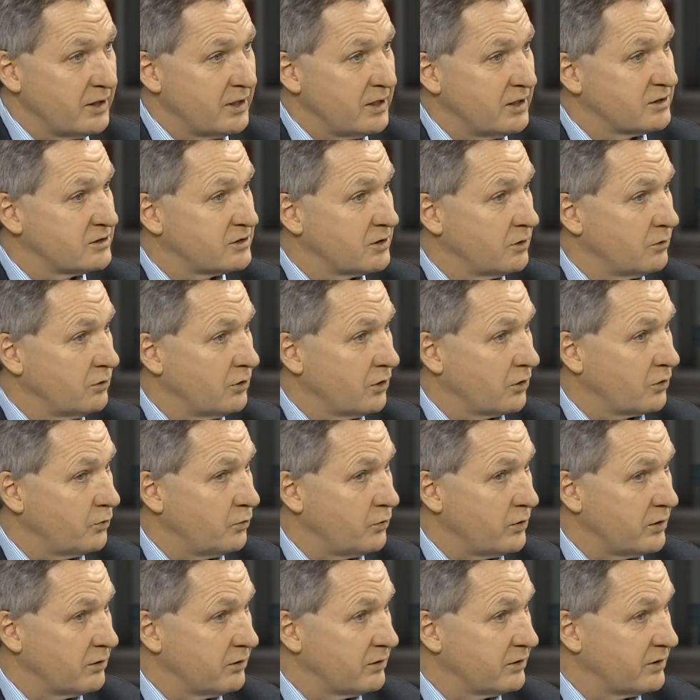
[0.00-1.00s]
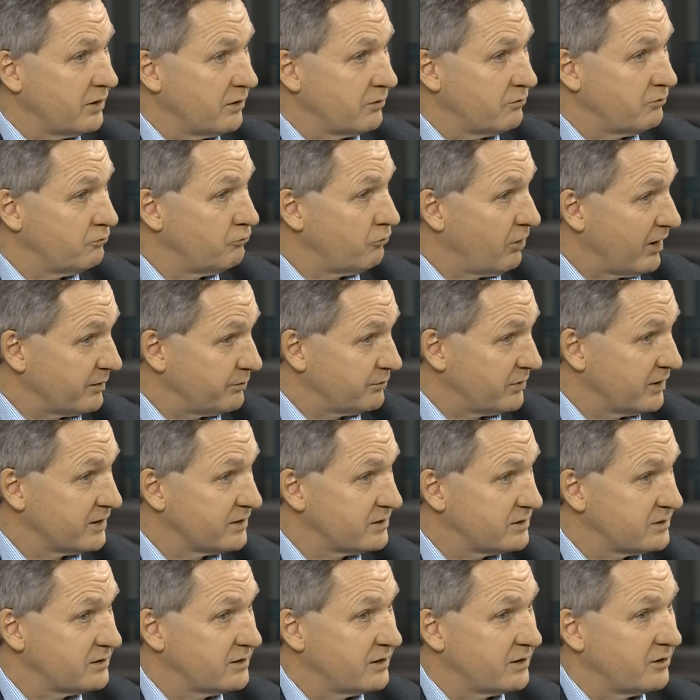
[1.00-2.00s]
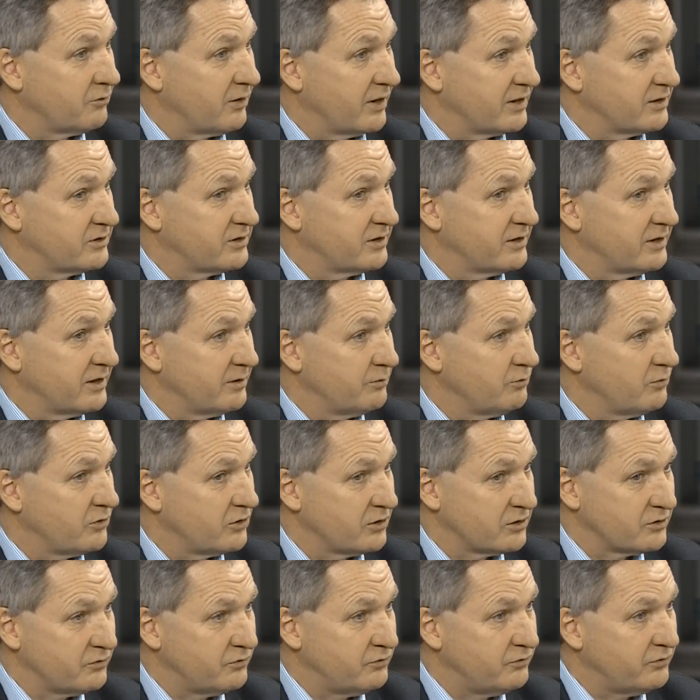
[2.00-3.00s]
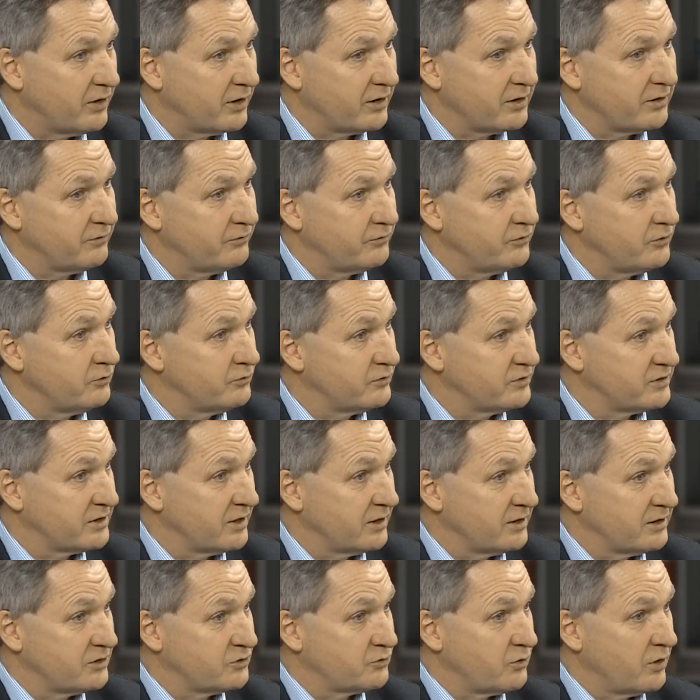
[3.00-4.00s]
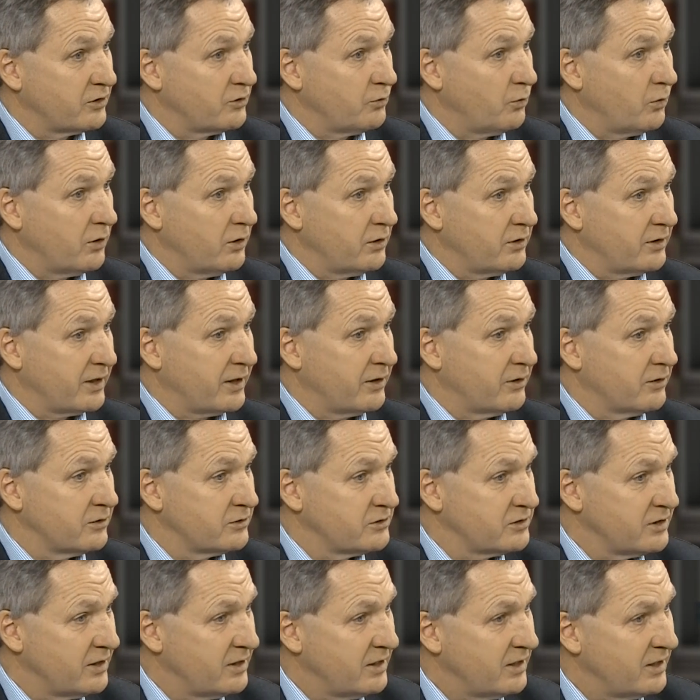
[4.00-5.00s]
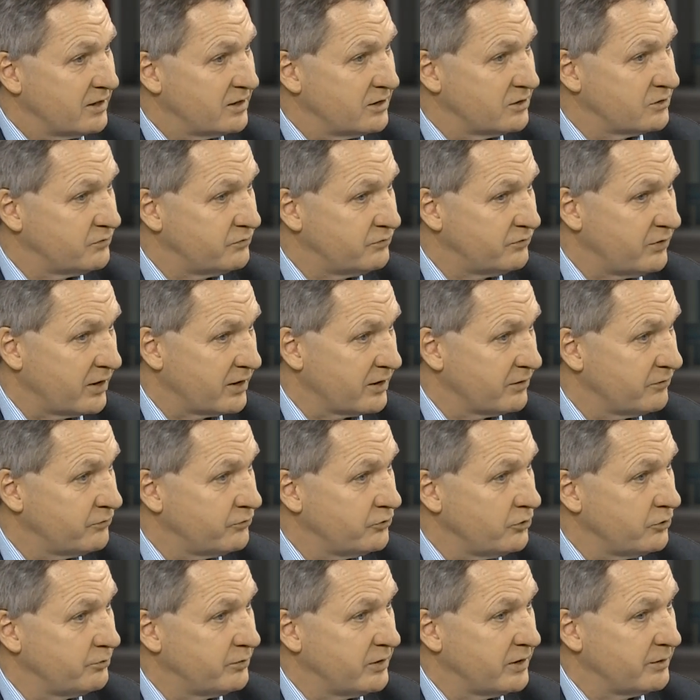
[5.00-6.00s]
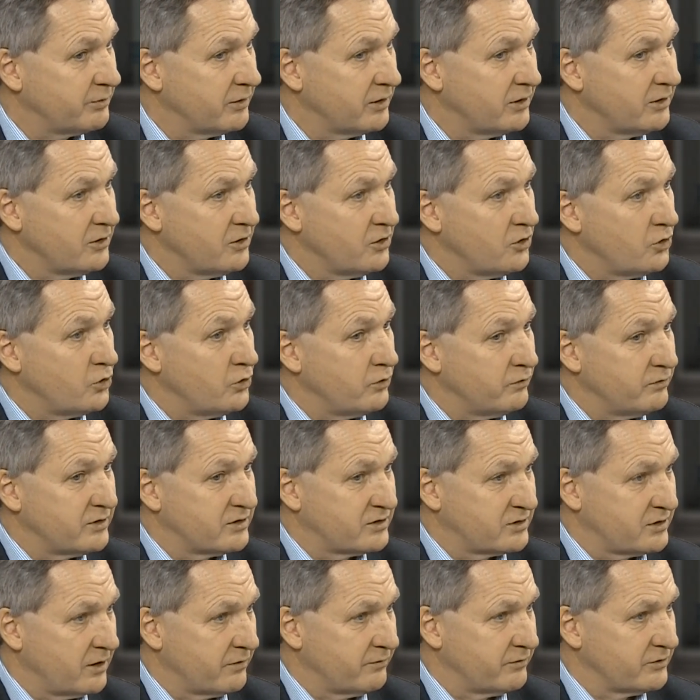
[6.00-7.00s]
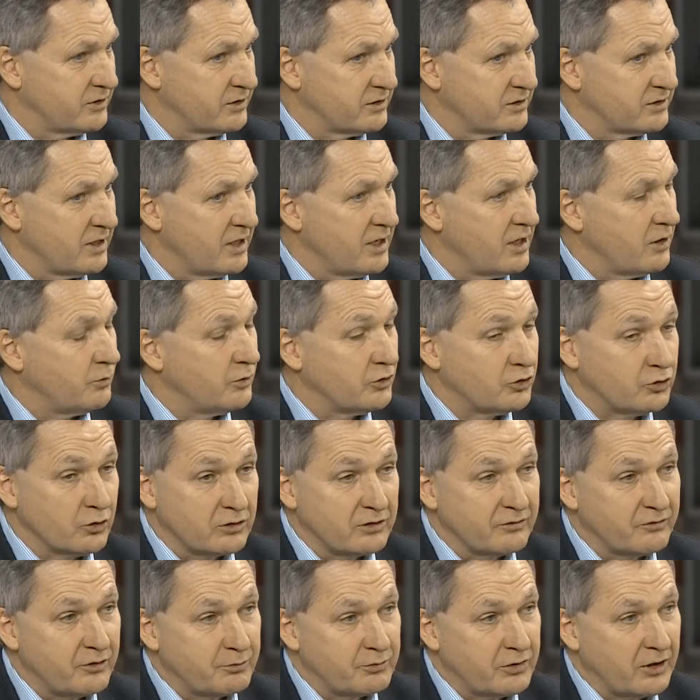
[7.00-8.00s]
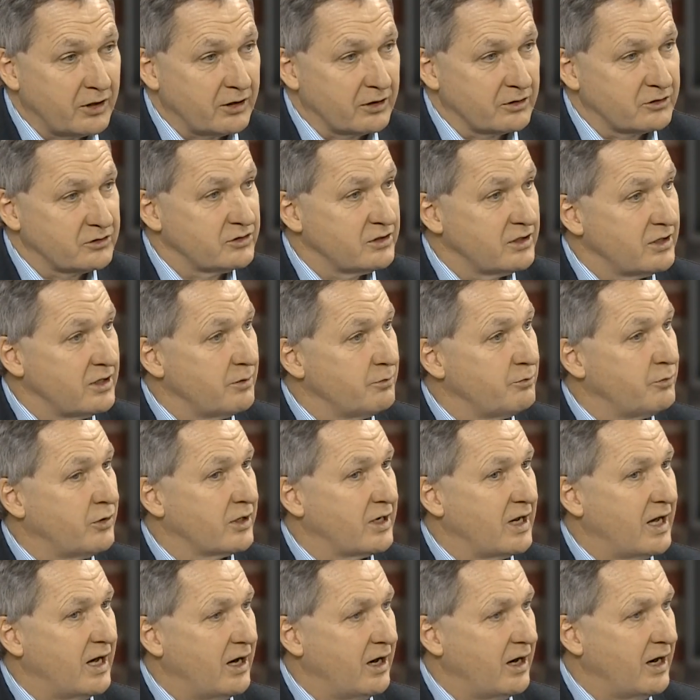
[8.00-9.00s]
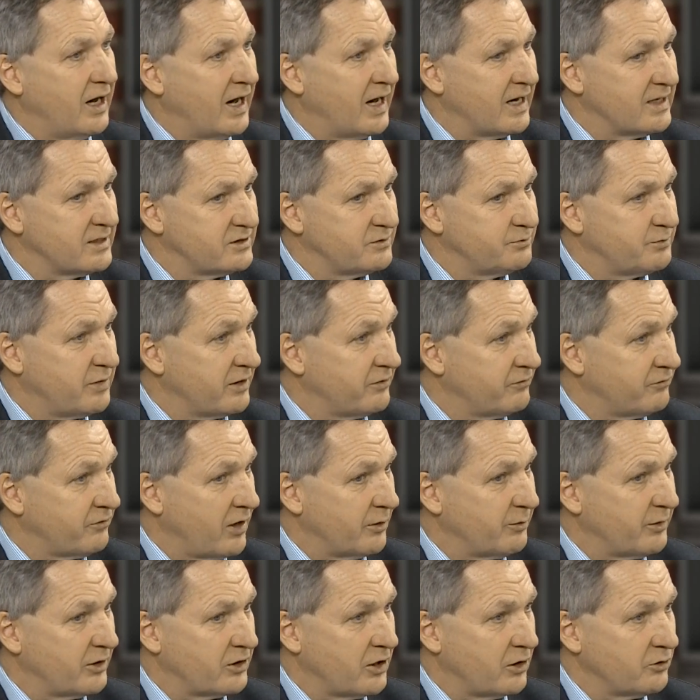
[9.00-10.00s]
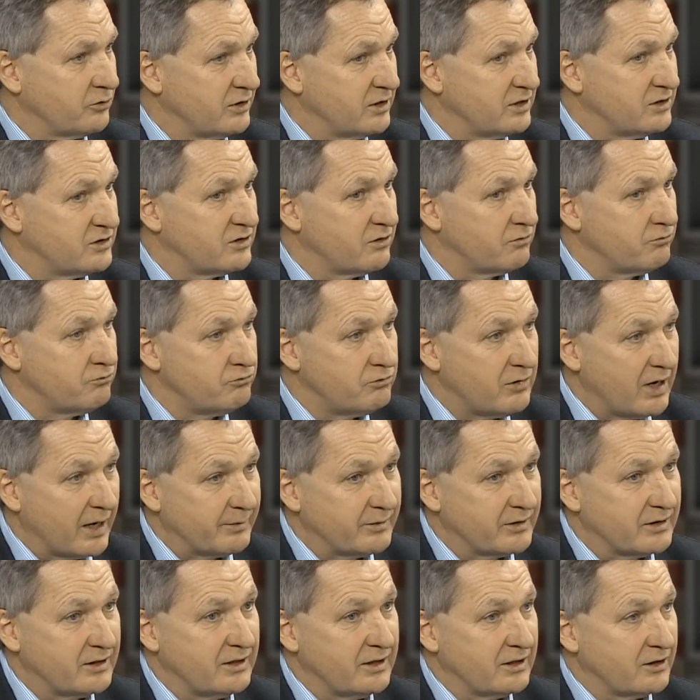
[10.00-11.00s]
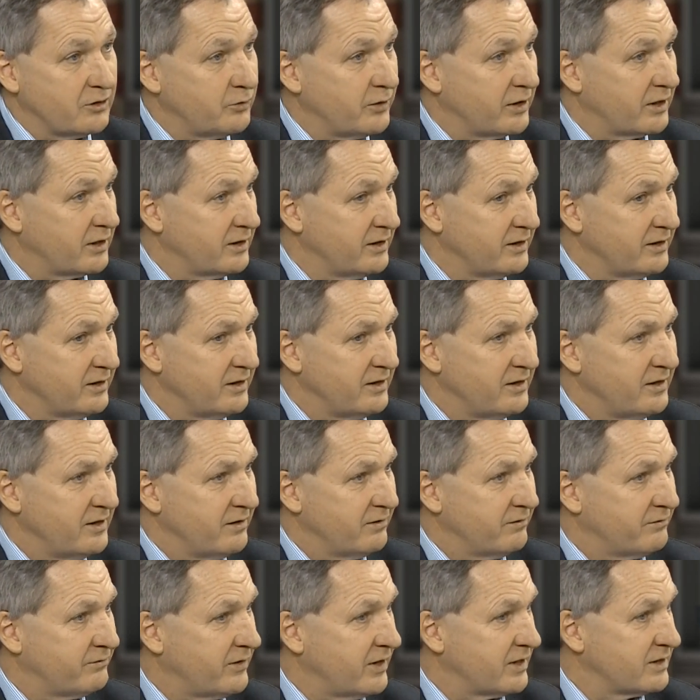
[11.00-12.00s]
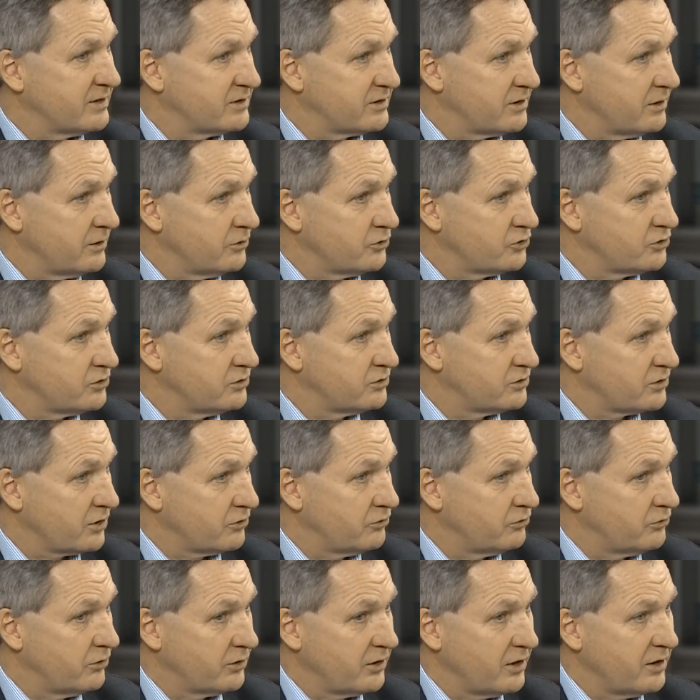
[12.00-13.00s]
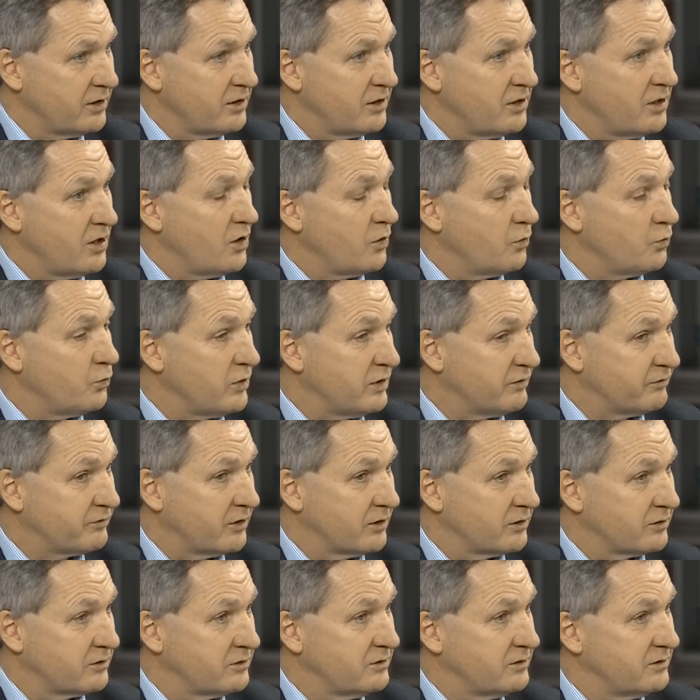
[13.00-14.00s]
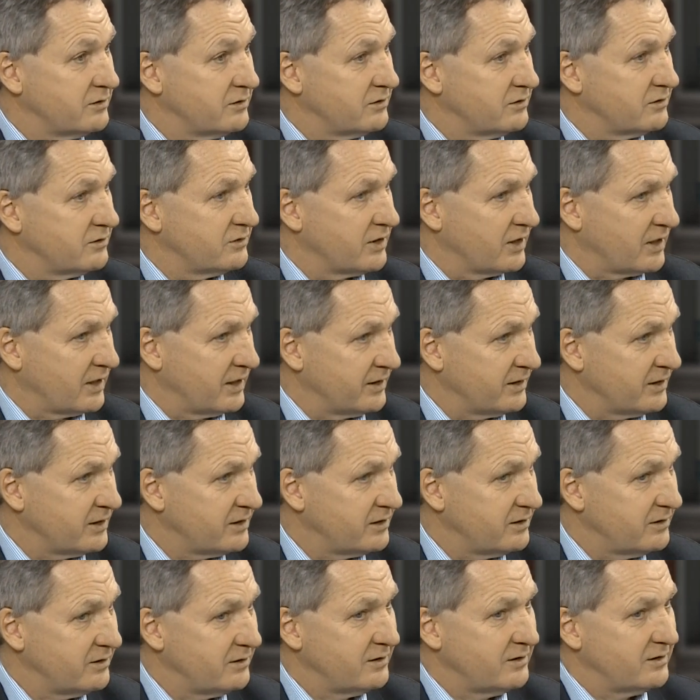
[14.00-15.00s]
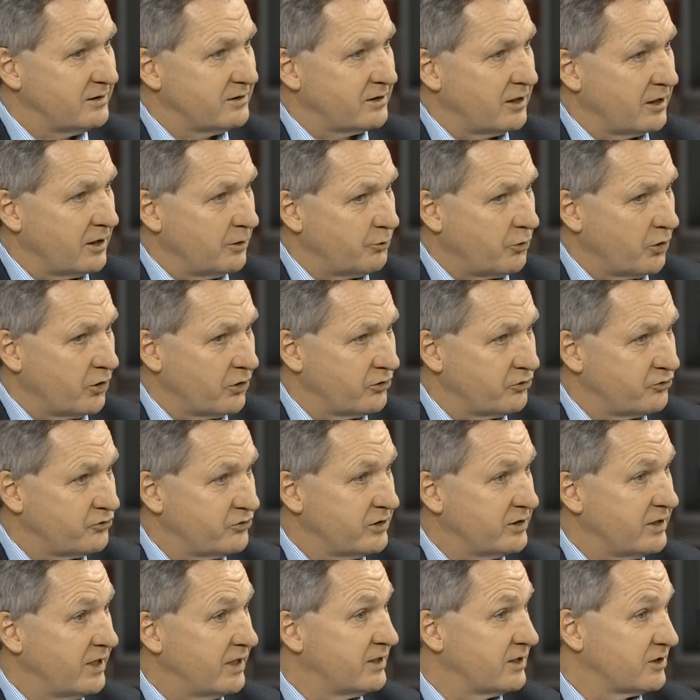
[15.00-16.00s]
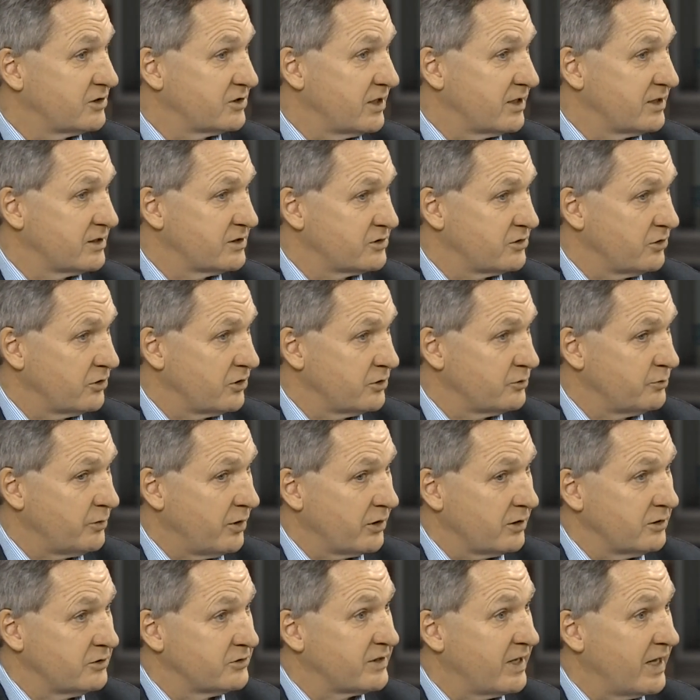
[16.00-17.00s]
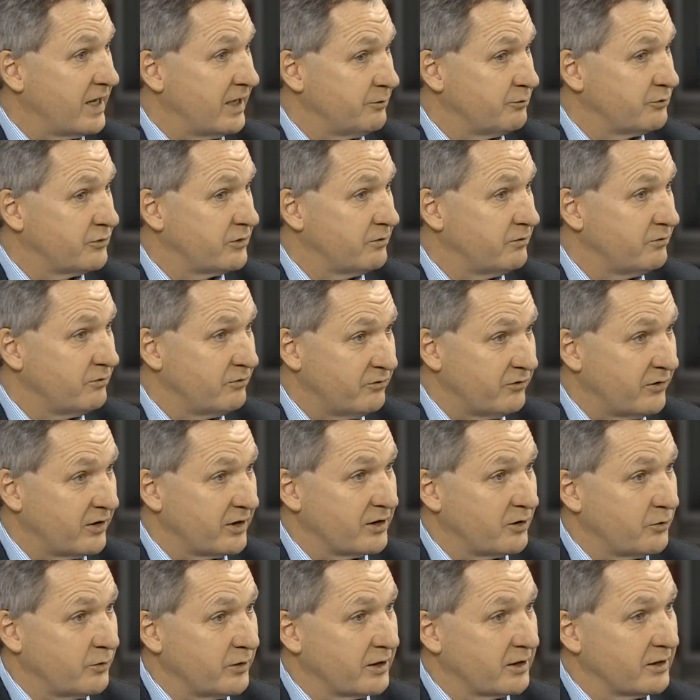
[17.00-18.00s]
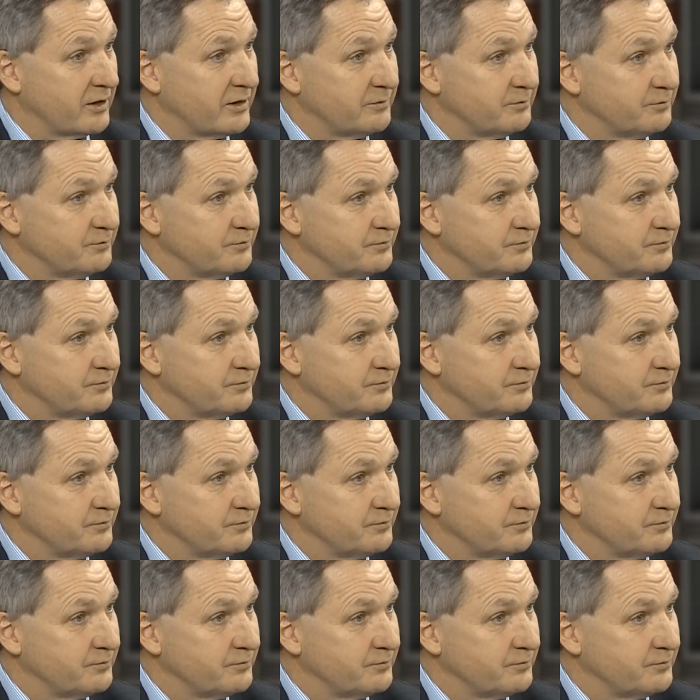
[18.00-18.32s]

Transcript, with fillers: So look, we're in the right place at the right time. There's very few facilities around the world like ours. There's very few people who have the services. We don't have the product, but as Big Pharma now needs to rapidly and quickly find solutions to corona, we've got the clinic, the laboratory, and the challenge studies models to help them very quickly.